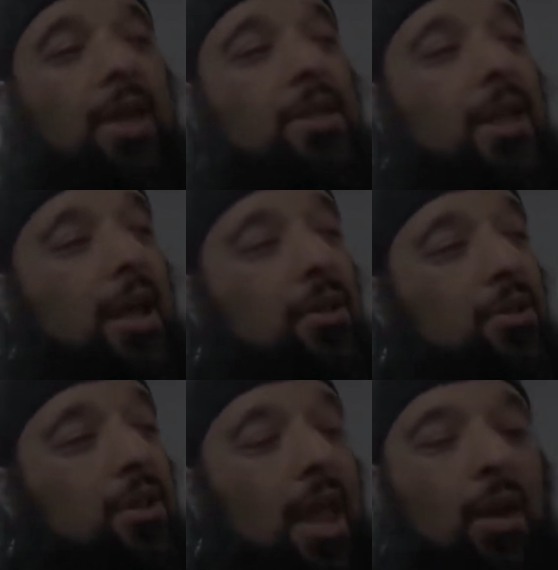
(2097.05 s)
And
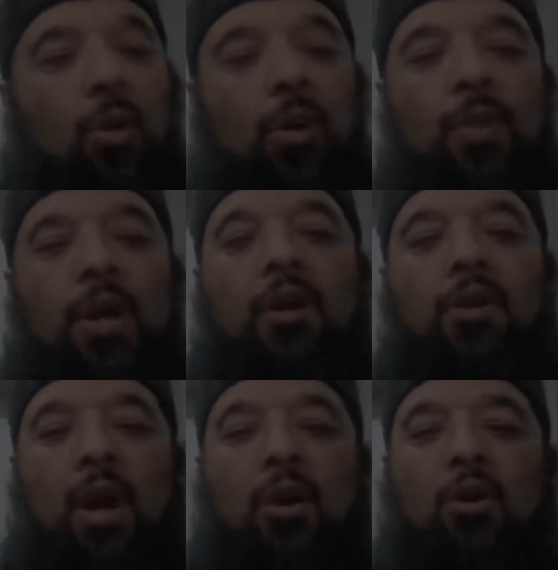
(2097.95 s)
they will be,
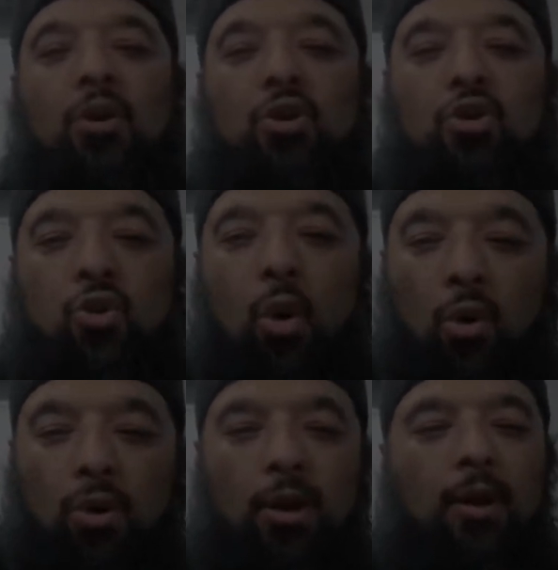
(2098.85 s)
they're
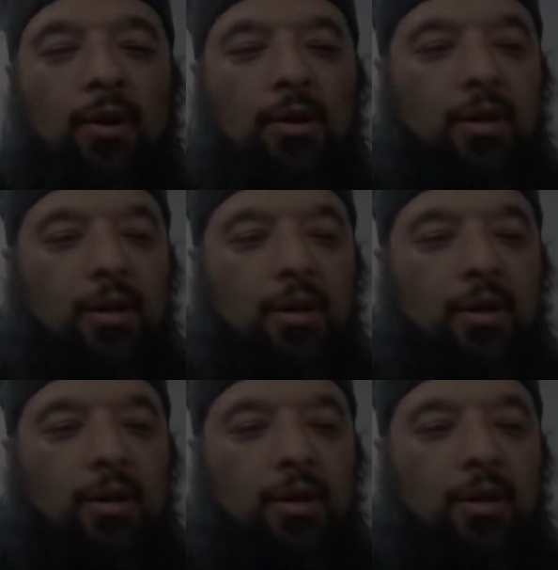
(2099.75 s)
controlled.